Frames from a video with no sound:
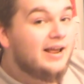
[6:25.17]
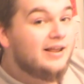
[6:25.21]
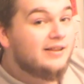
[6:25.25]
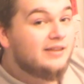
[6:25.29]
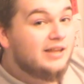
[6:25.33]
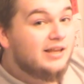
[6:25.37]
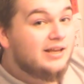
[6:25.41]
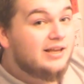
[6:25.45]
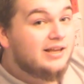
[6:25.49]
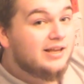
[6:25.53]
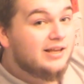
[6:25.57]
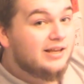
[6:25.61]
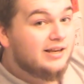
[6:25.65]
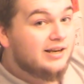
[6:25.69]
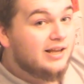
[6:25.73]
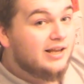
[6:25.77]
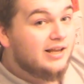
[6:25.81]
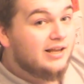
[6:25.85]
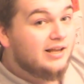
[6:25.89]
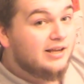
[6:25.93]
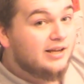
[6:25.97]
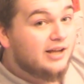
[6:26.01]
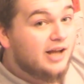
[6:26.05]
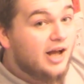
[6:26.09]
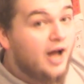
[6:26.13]
and they can
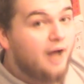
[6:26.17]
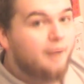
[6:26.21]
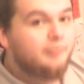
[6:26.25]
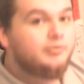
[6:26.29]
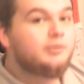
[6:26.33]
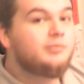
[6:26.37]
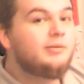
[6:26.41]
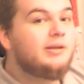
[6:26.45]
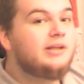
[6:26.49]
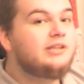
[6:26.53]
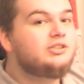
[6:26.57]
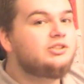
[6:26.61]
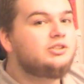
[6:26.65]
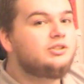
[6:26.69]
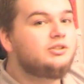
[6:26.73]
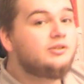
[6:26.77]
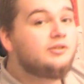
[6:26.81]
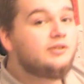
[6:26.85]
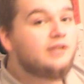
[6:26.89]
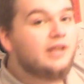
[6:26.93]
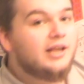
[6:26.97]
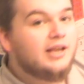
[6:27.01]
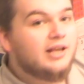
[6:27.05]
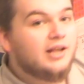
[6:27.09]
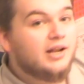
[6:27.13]
compliment
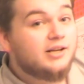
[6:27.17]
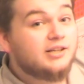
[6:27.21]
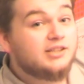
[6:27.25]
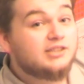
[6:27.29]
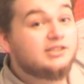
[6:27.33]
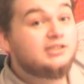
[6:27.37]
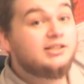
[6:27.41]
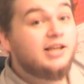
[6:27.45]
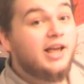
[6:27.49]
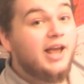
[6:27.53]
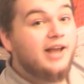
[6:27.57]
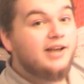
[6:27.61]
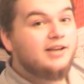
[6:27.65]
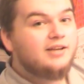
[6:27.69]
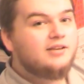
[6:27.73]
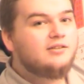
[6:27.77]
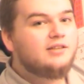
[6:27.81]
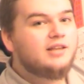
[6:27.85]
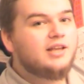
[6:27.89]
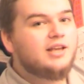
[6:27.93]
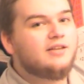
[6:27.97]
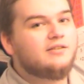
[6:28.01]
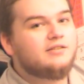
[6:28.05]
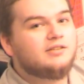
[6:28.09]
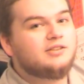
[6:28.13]
you, they can understand
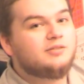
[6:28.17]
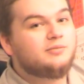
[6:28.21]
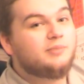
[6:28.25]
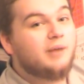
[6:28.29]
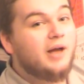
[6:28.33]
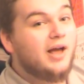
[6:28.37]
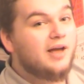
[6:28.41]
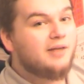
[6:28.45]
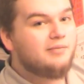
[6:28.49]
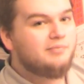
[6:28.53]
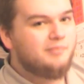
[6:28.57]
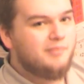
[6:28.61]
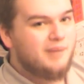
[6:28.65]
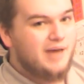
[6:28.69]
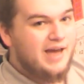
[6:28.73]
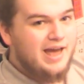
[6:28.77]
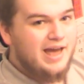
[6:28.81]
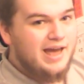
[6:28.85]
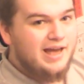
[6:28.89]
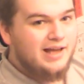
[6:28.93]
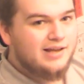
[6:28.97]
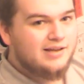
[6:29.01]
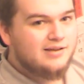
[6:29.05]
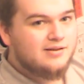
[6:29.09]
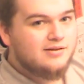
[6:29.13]
you, they can respond
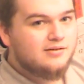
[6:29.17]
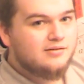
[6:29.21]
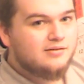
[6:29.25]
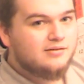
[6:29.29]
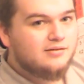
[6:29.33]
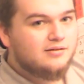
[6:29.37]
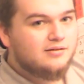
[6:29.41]
back,